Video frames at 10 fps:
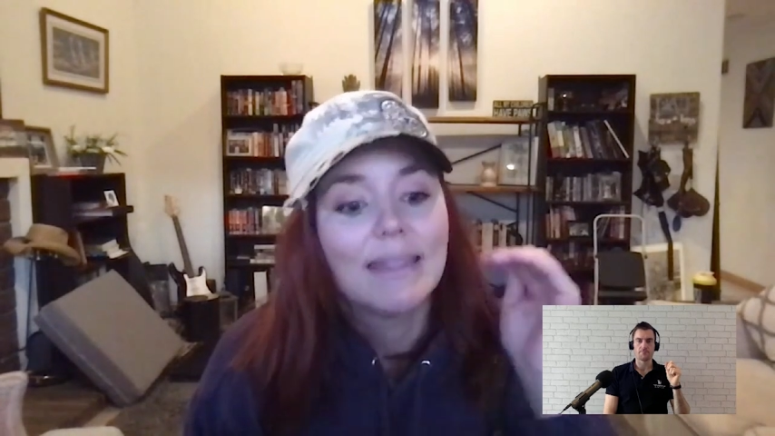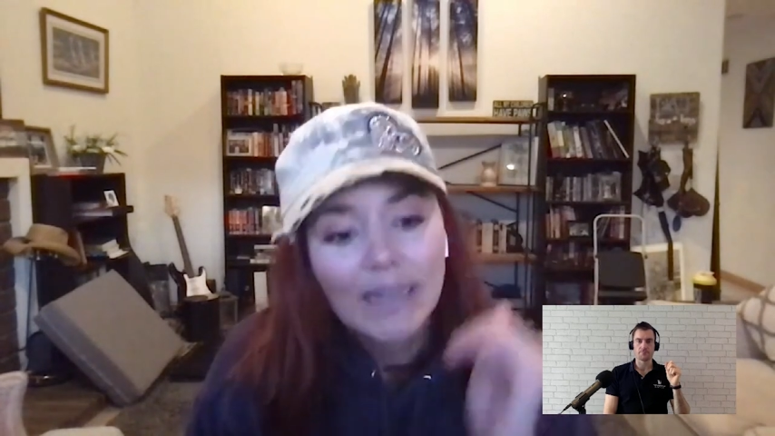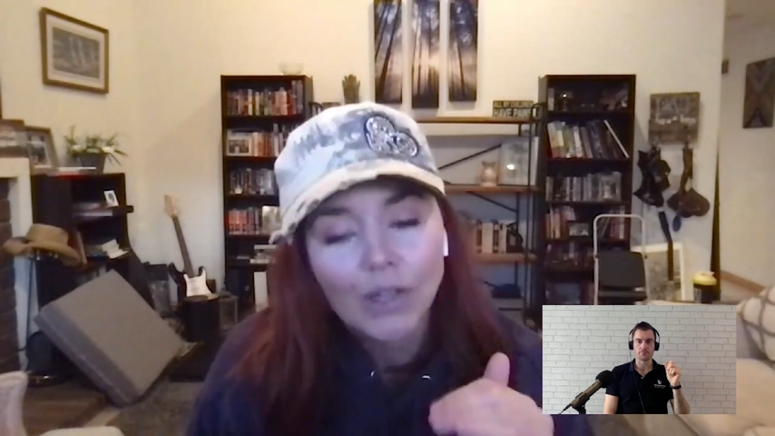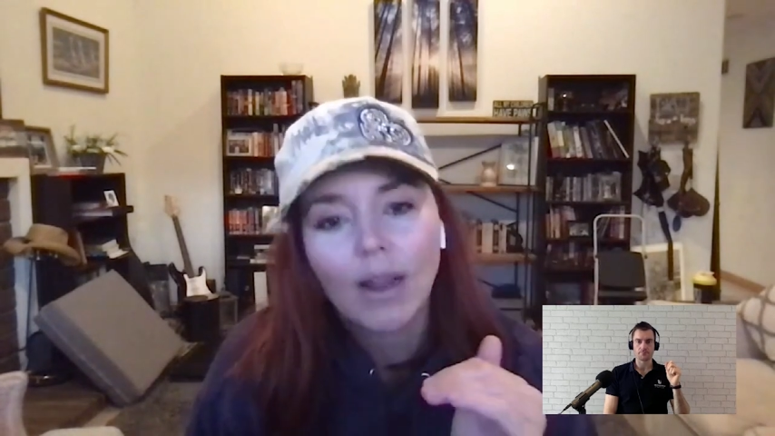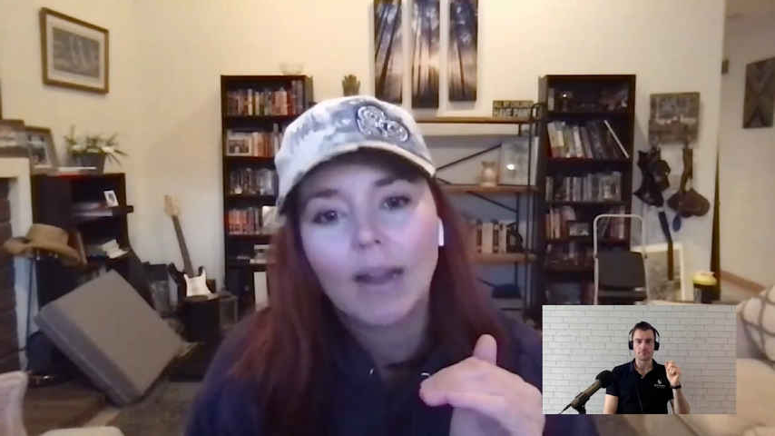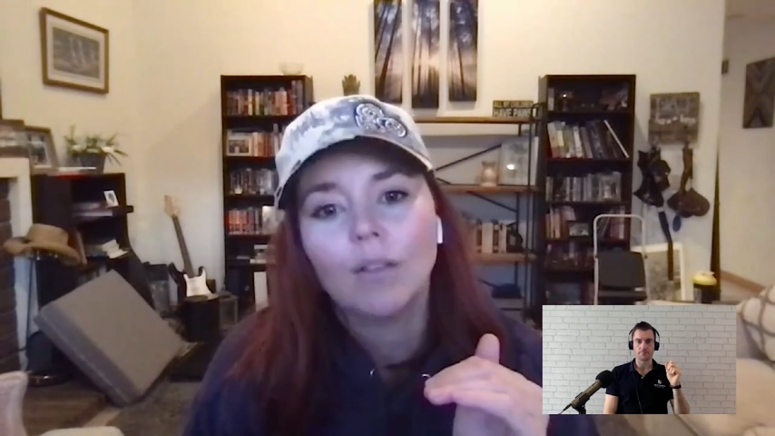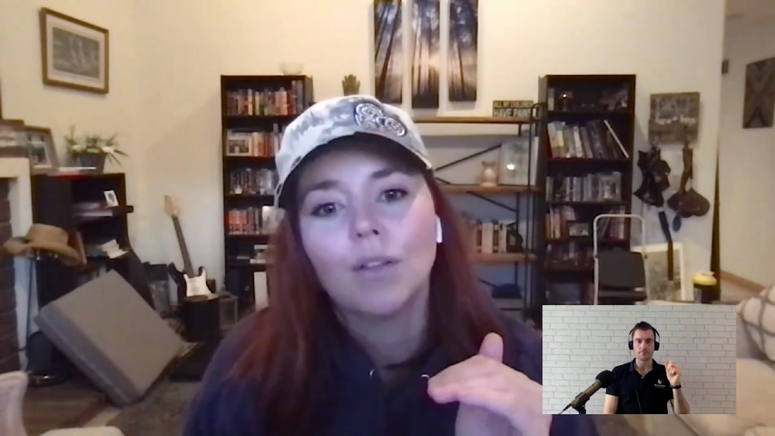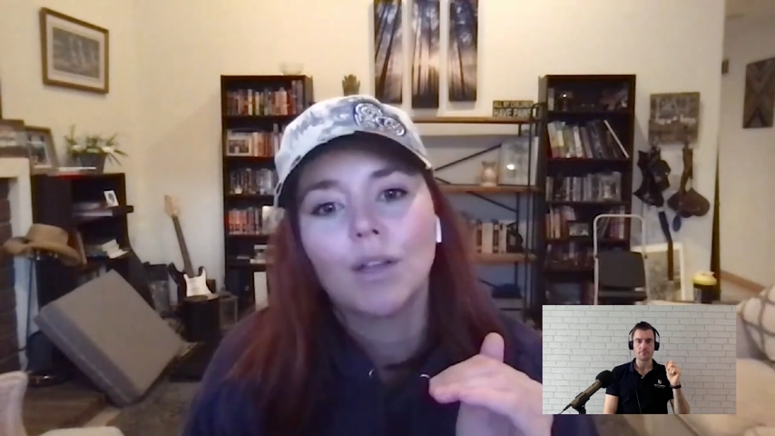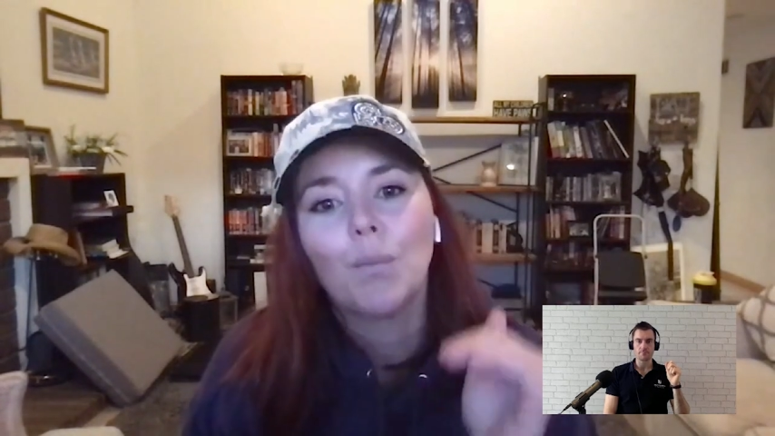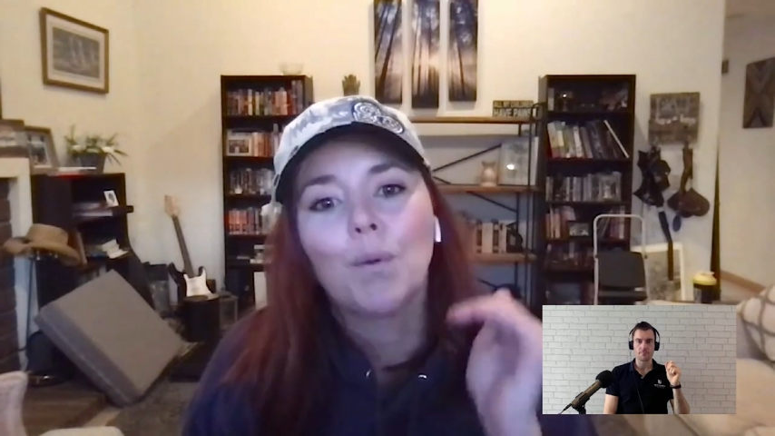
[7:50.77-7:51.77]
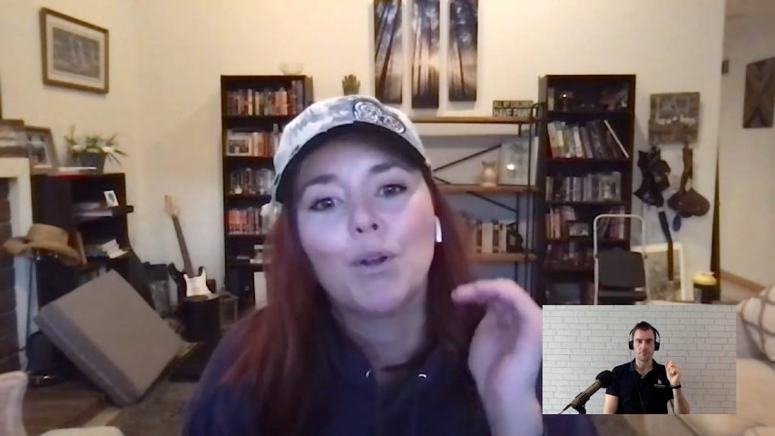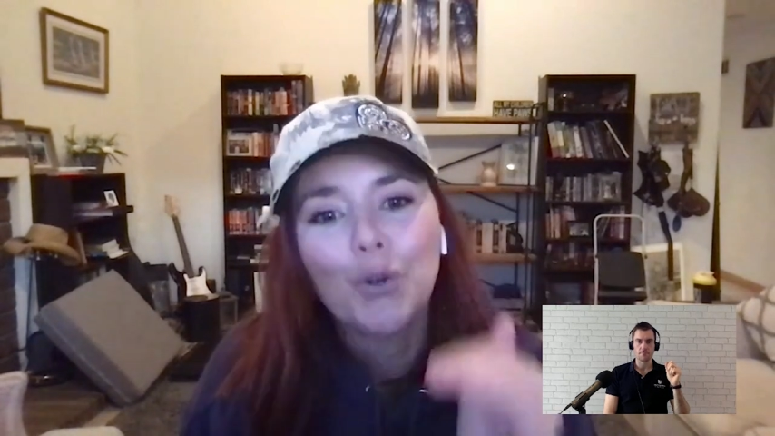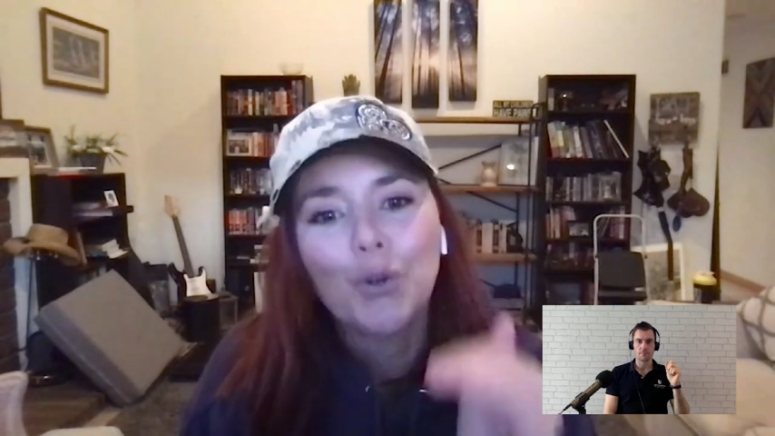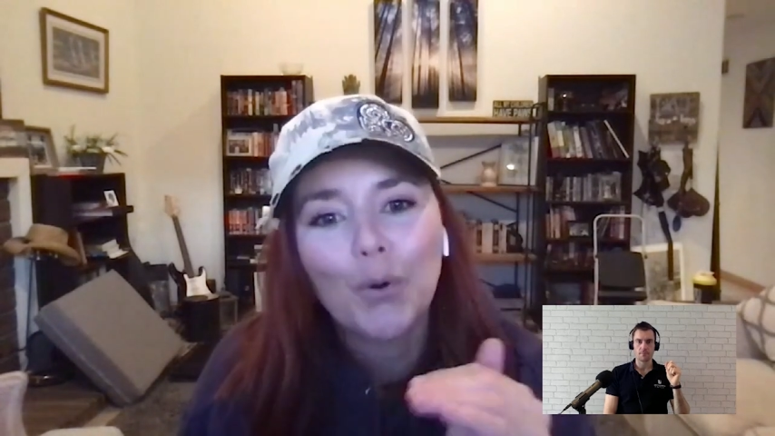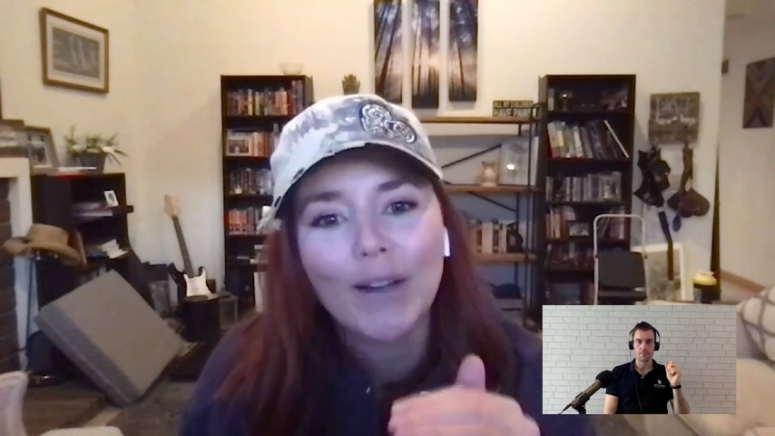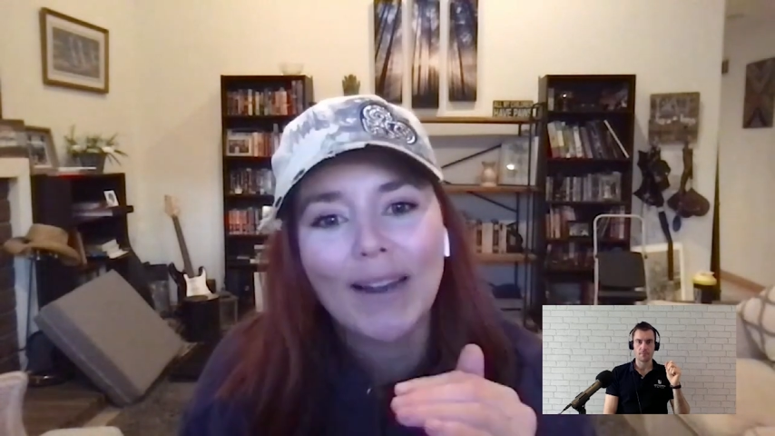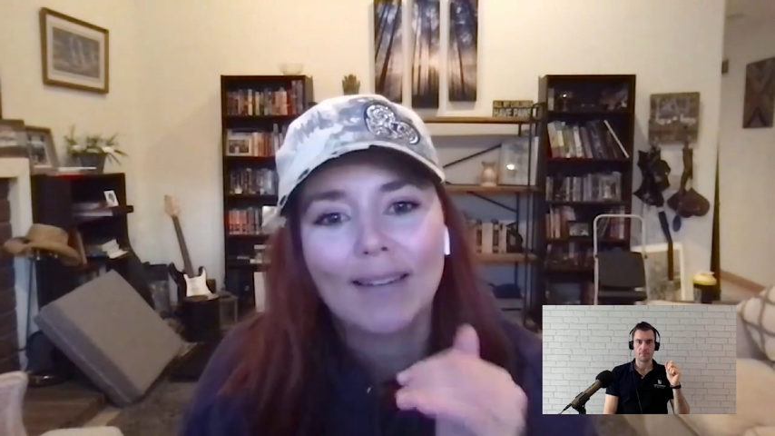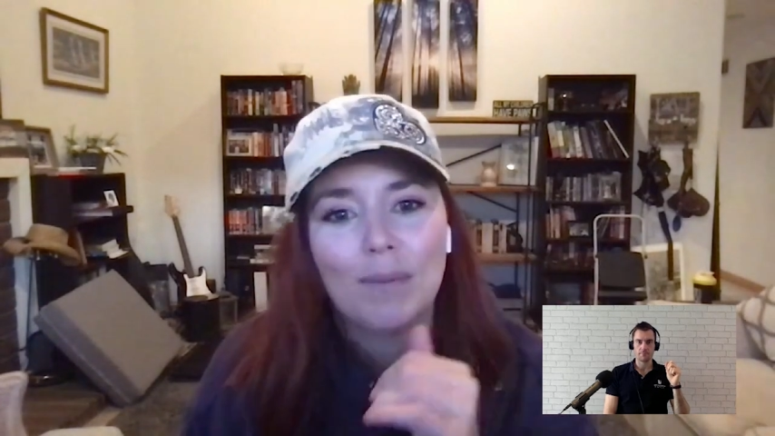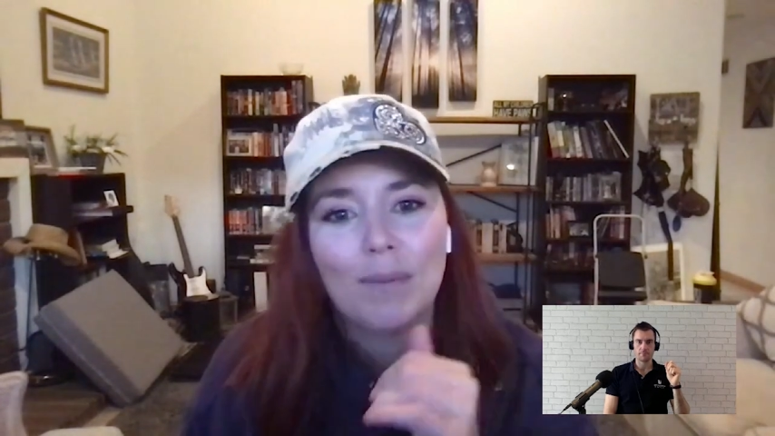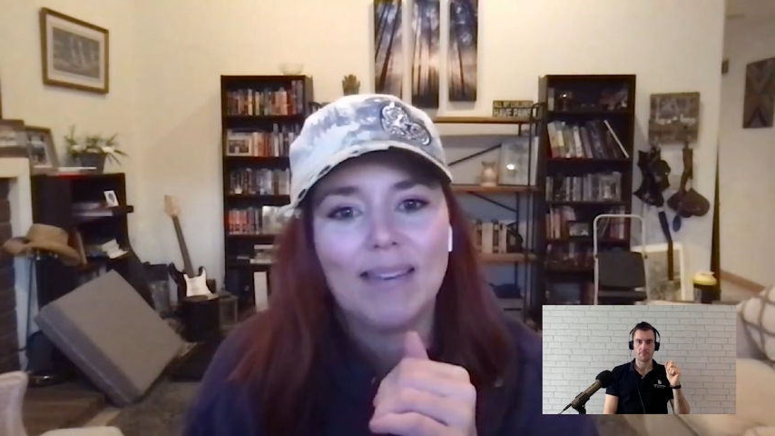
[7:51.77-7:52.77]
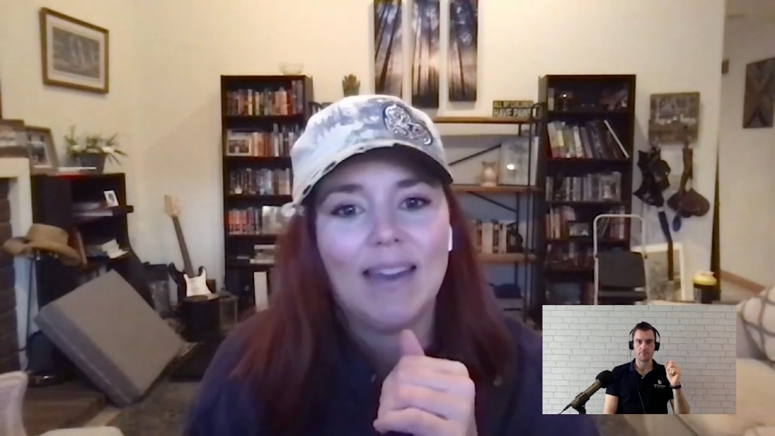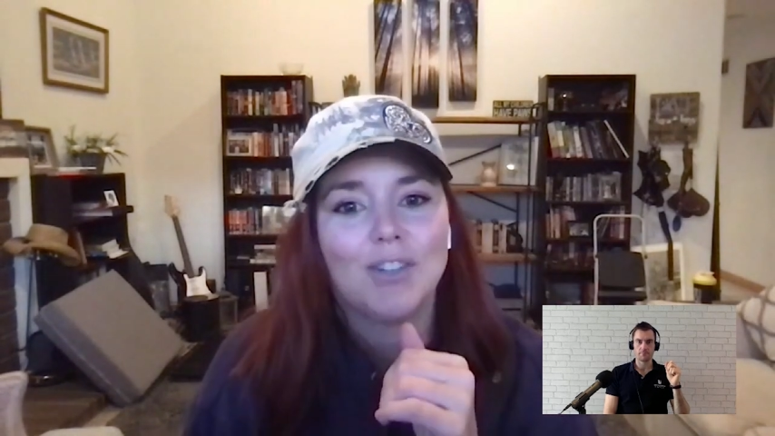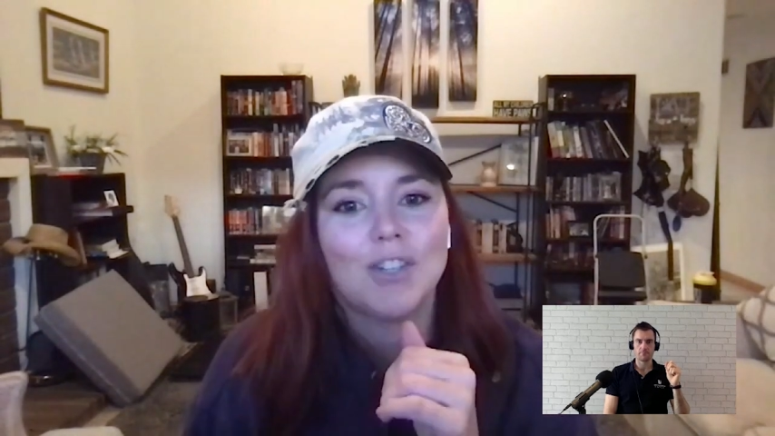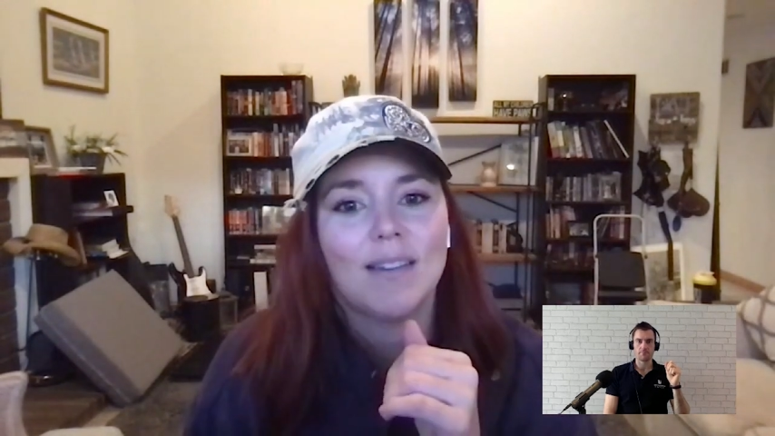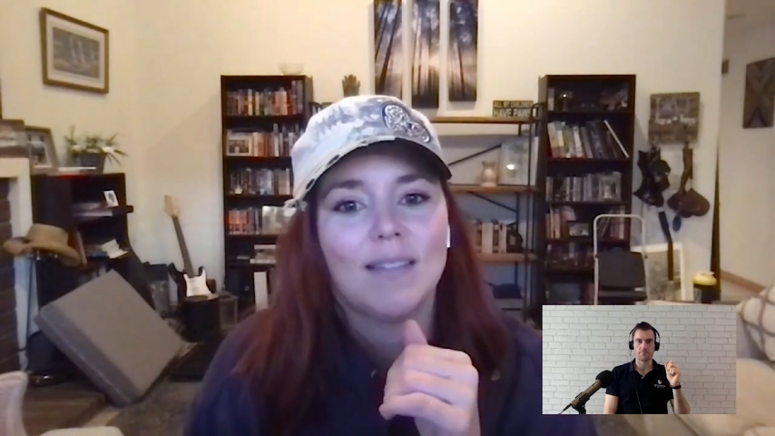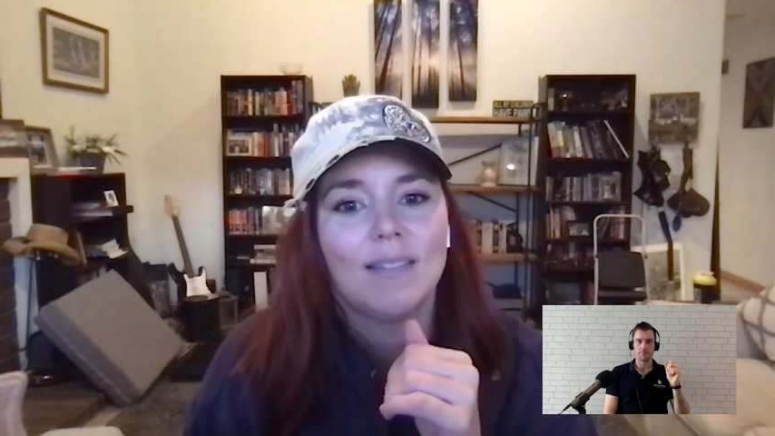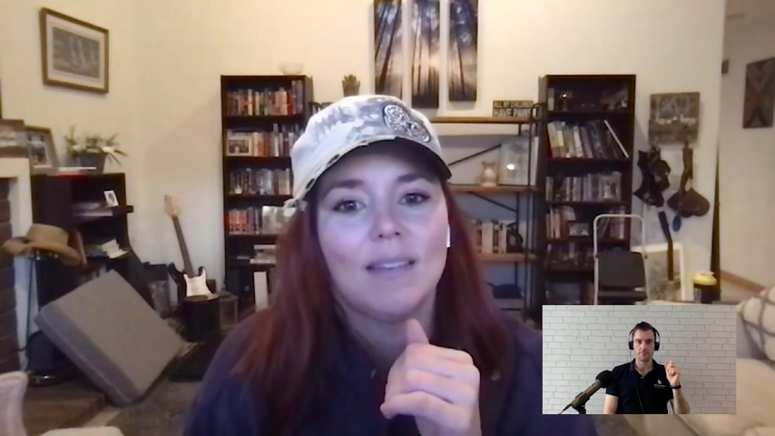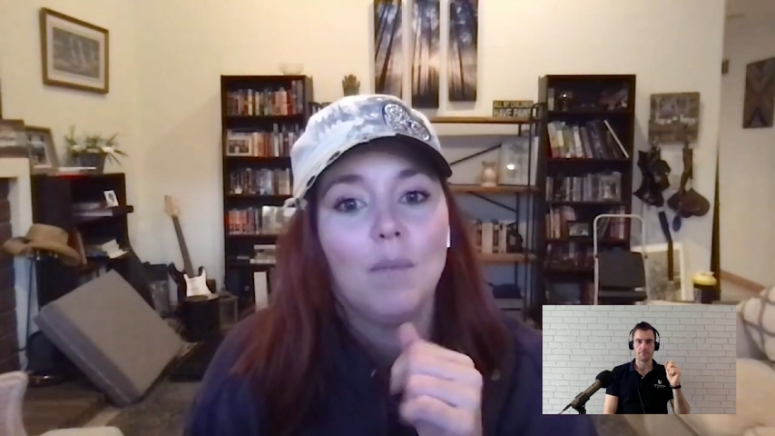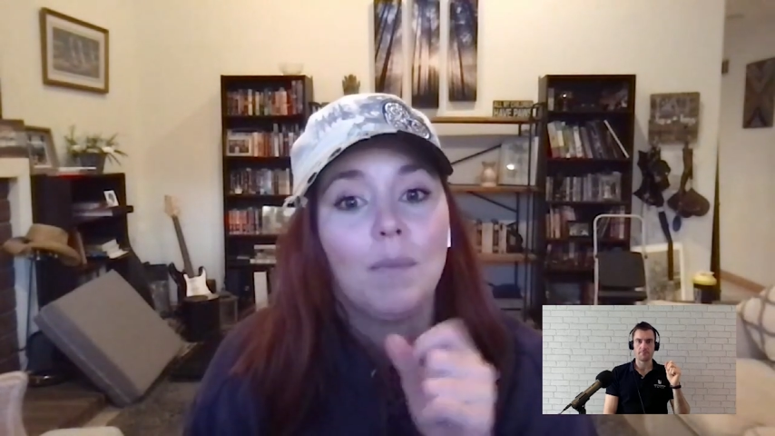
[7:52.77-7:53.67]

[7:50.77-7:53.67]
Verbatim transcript: Then you got to look at what are your expectations,